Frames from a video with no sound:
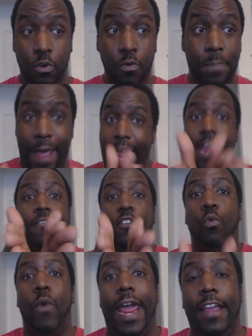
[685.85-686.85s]
to pave
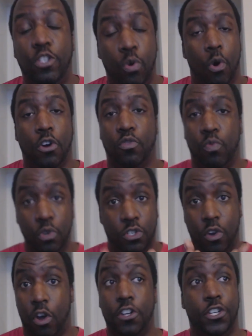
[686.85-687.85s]
the way towards
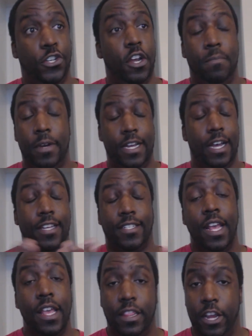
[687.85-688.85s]
Rustal's ship,
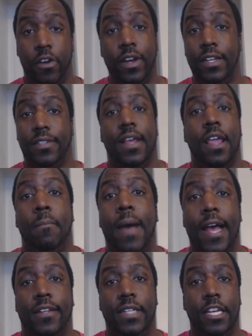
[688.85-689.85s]
because they're in the same
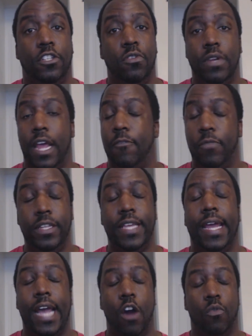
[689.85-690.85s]
mindset too, that if we
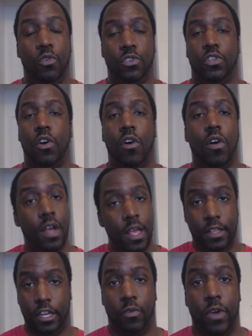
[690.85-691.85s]
take out Rustal,
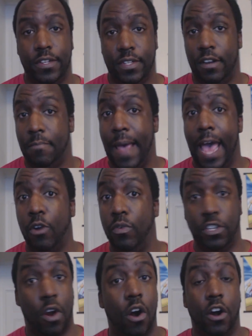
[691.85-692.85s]
then the rest of the
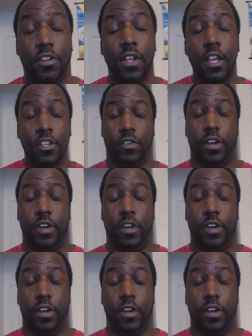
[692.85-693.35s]
battle is ours.